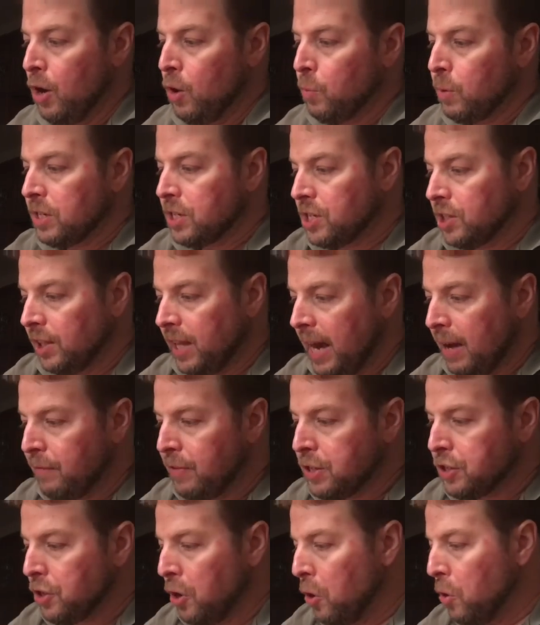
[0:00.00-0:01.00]
We still have
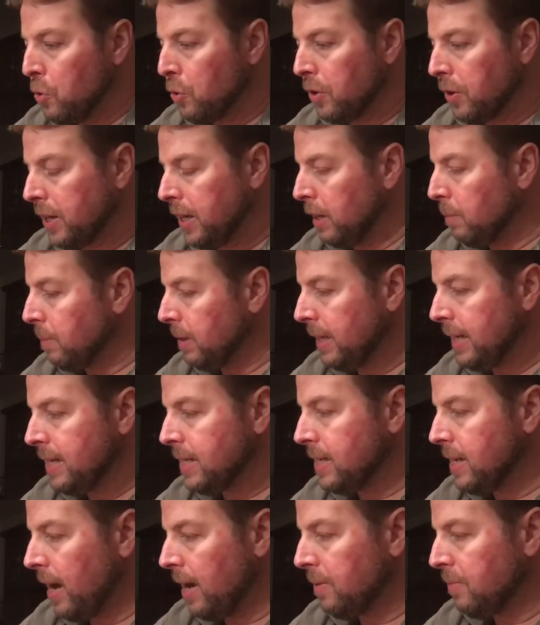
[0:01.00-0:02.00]
this ogre here, but
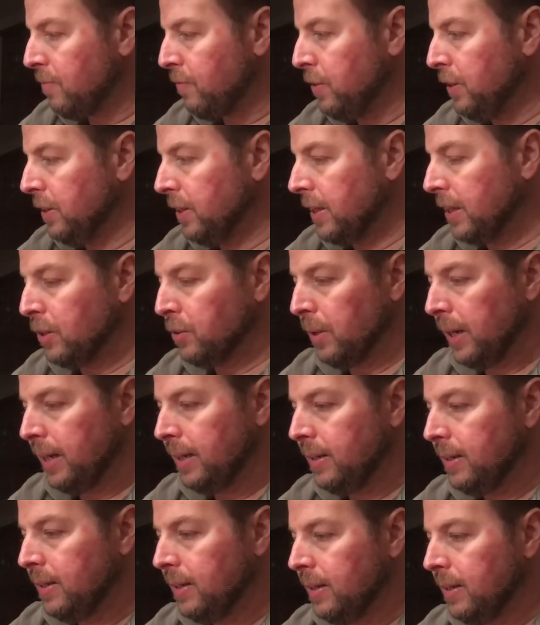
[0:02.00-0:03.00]
he's not feeling
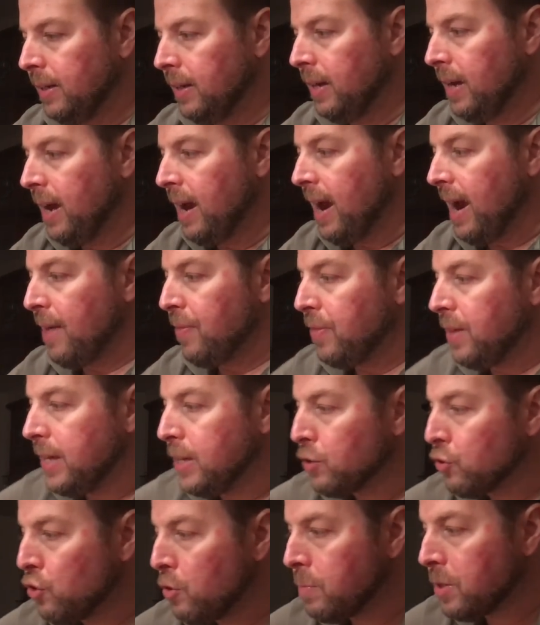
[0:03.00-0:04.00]
great. And
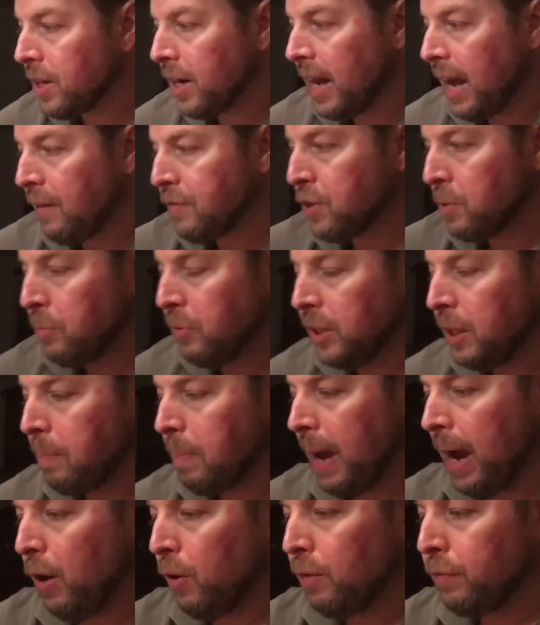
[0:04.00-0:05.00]
these rooms are going to have some really
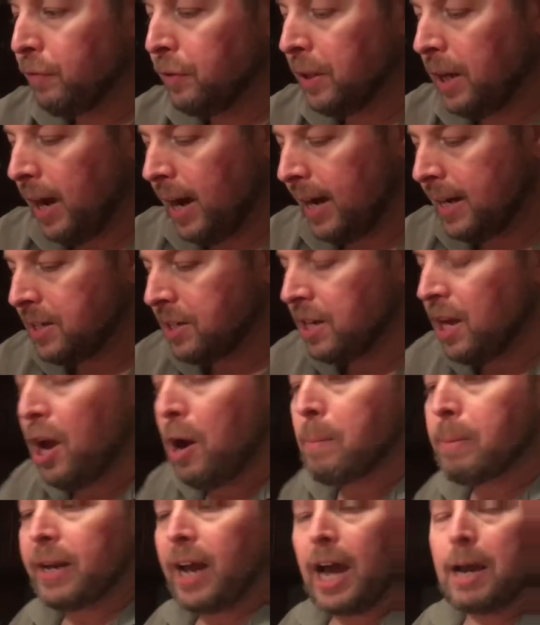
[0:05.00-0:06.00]
powerful guys,
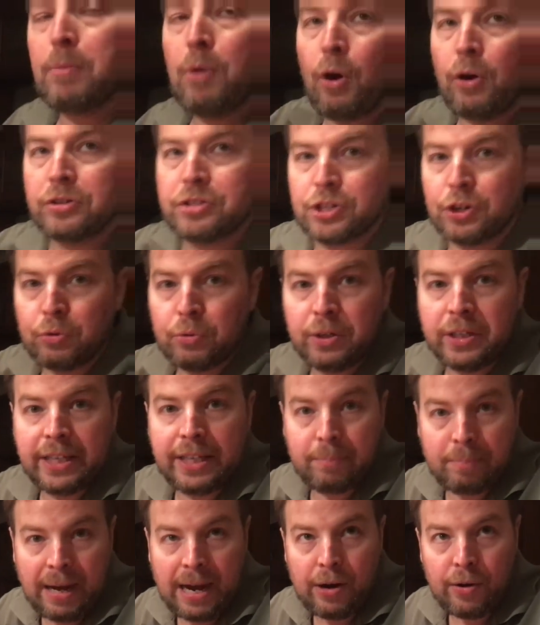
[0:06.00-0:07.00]
but I'm also really
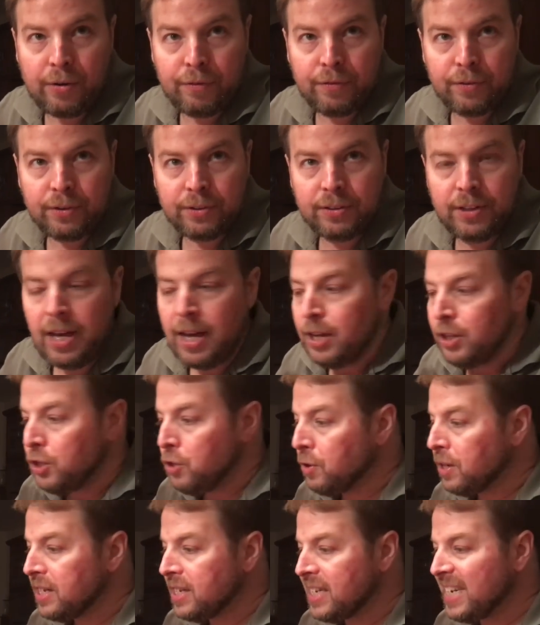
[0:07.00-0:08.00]
powerful. You
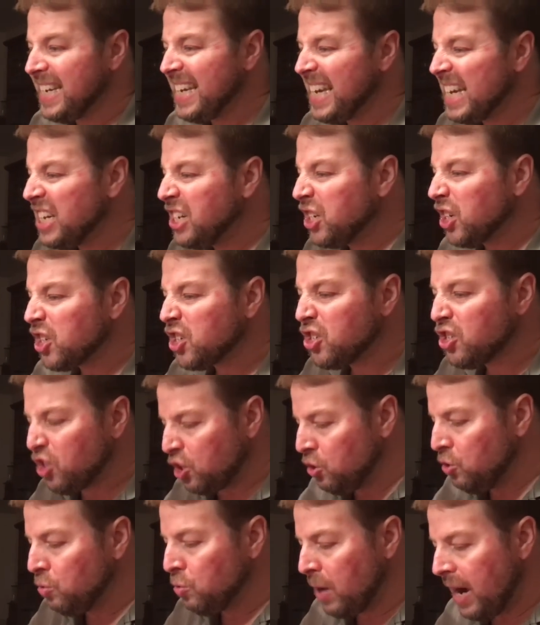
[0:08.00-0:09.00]
can see in just
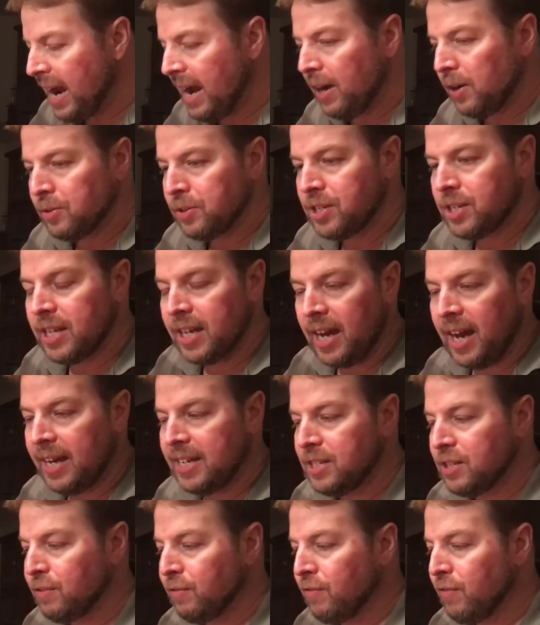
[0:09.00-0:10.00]
2 rounds the
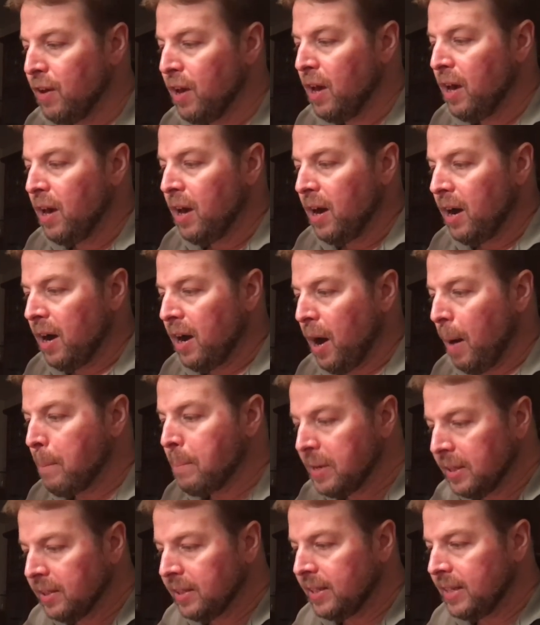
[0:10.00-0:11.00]
kinds of
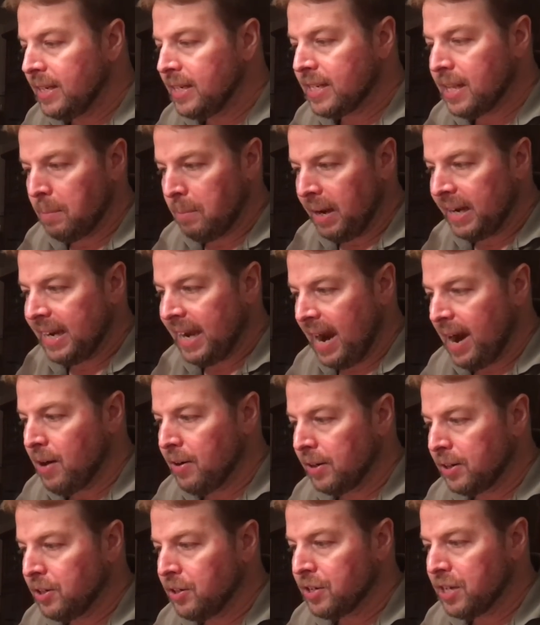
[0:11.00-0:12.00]
abilities that my
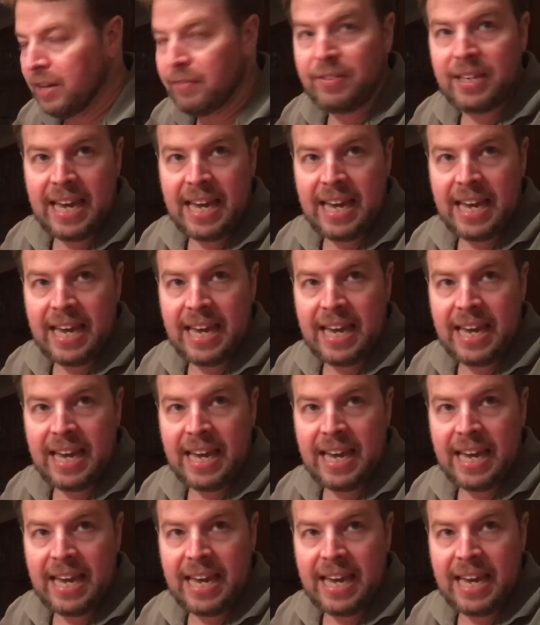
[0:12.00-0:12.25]
characters have